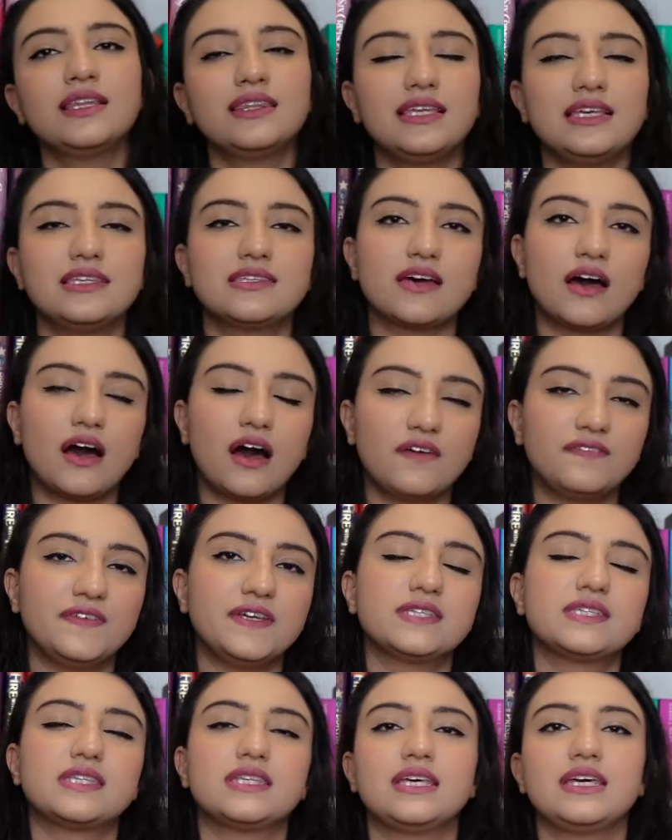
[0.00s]
These are
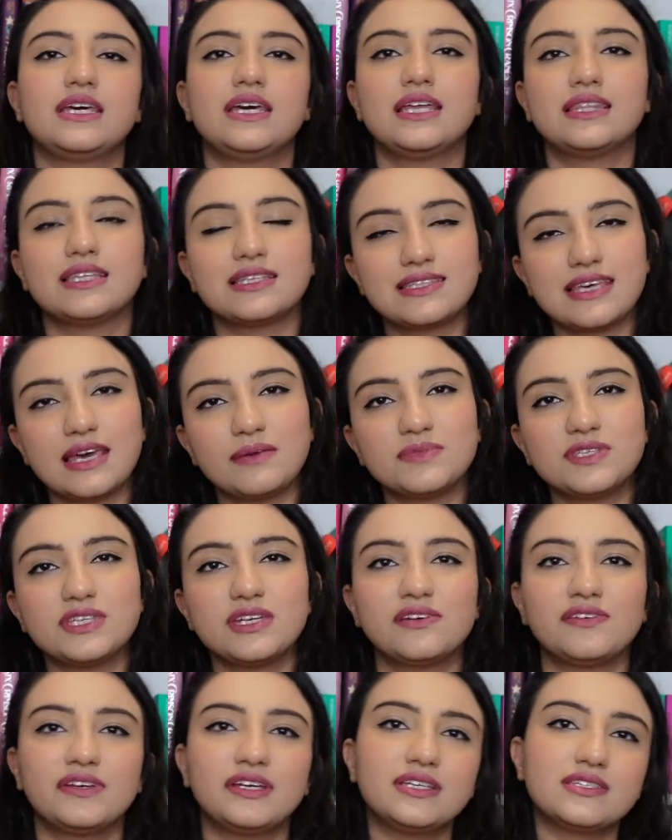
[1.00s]
obviously in the same
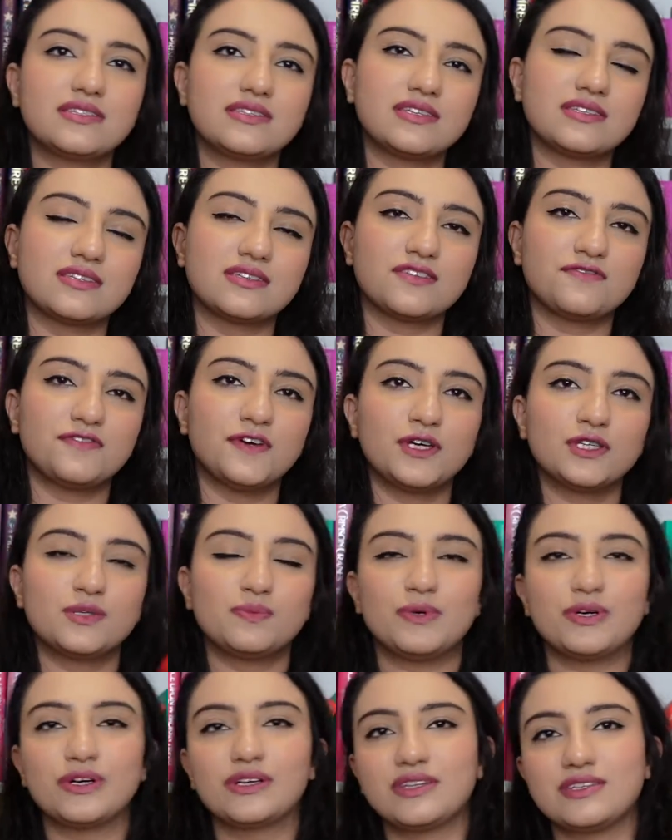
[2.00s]
series. This is the first
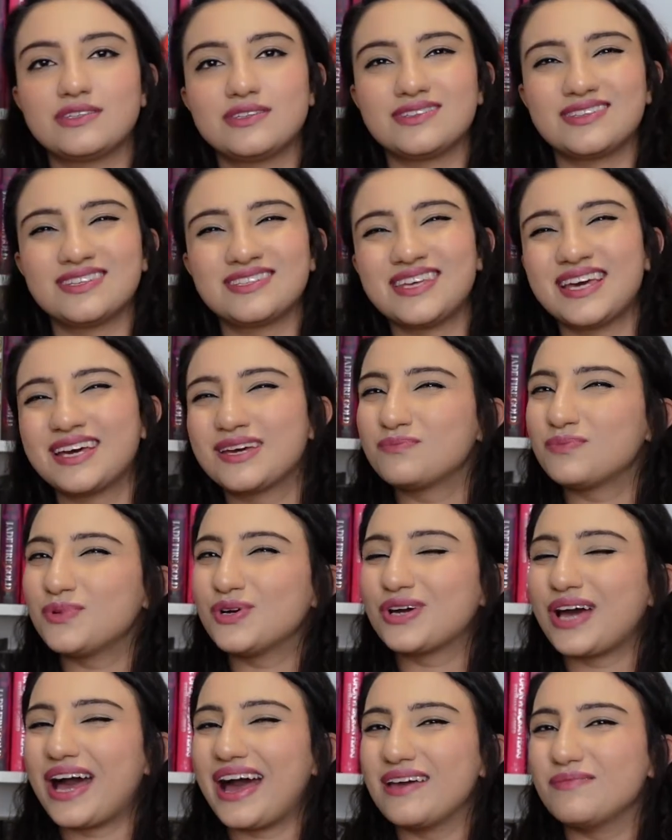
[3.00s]
book, this is the second
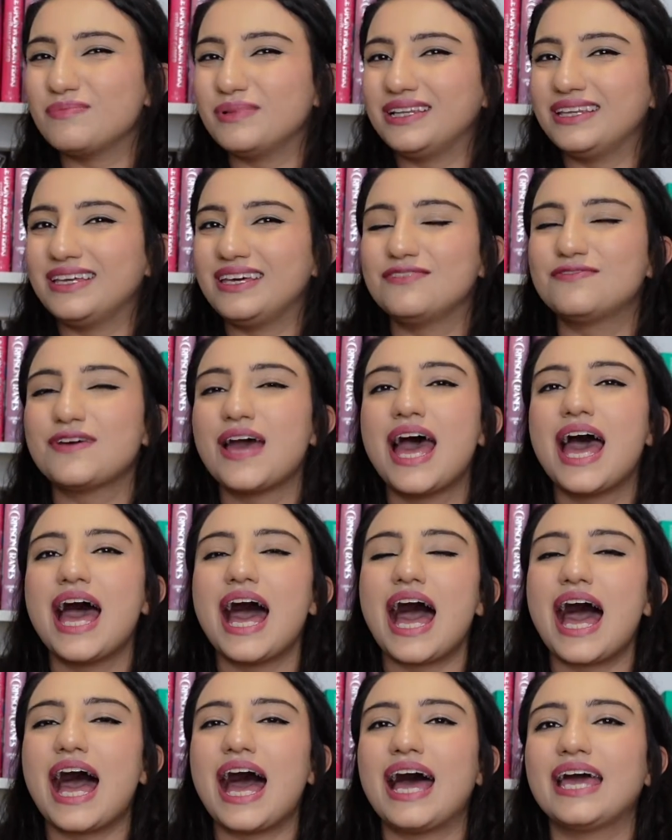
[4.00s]
book, I believe.
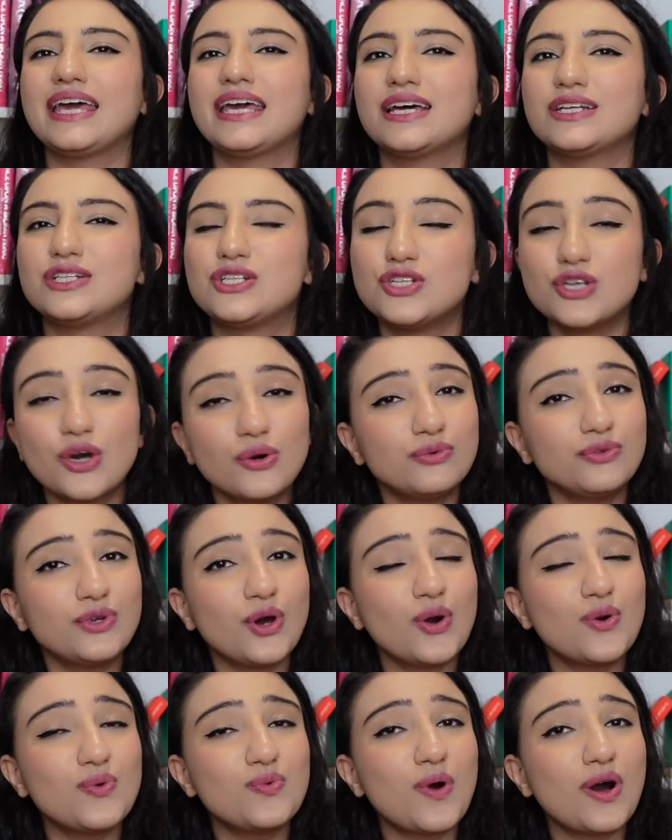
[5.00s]
I don't
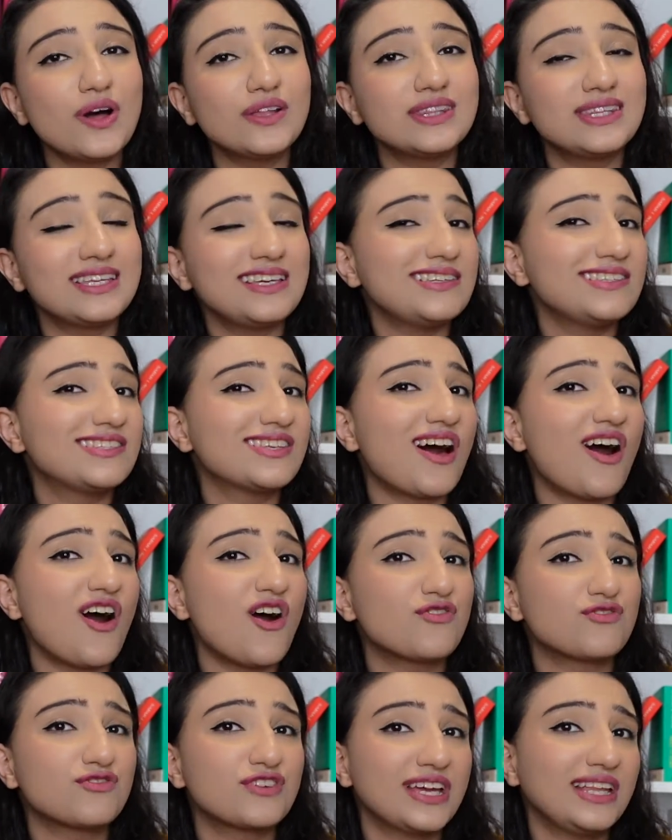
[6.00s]
know what these
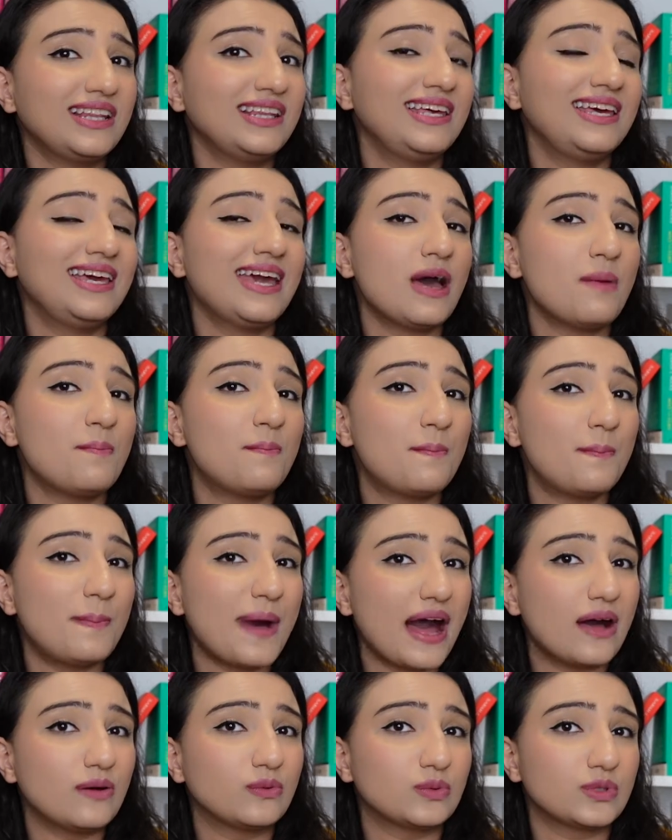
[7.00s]
are really
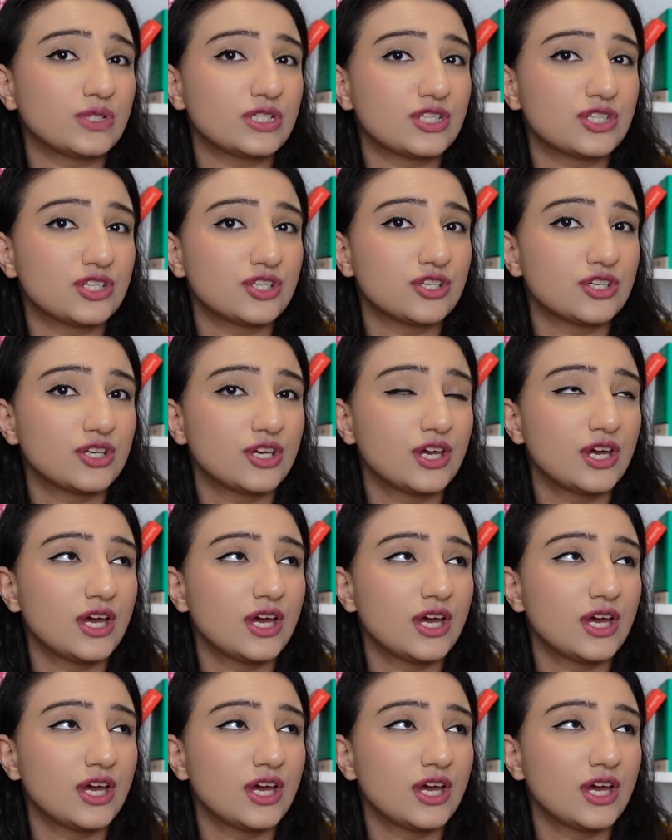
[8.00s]
about.